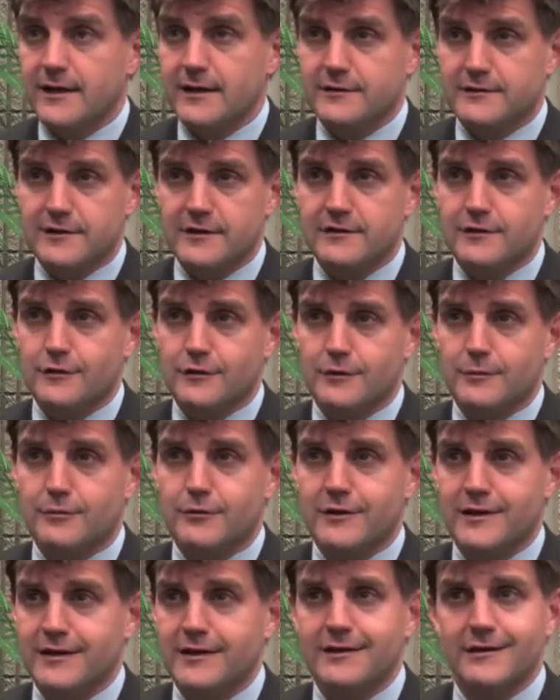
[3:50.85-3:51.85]
it's easier to
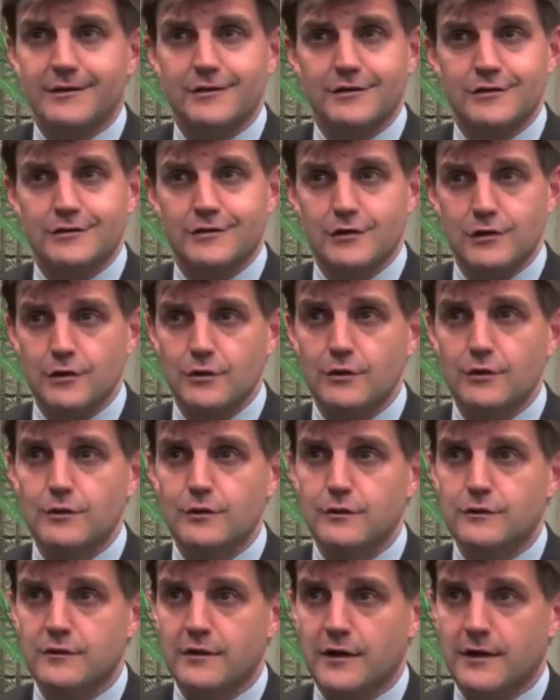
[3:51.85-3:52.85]
bring in and just
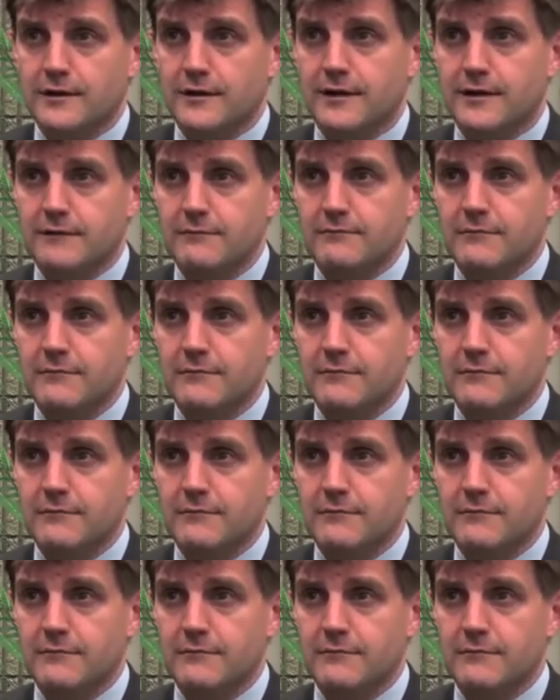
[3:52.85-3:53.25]
use and get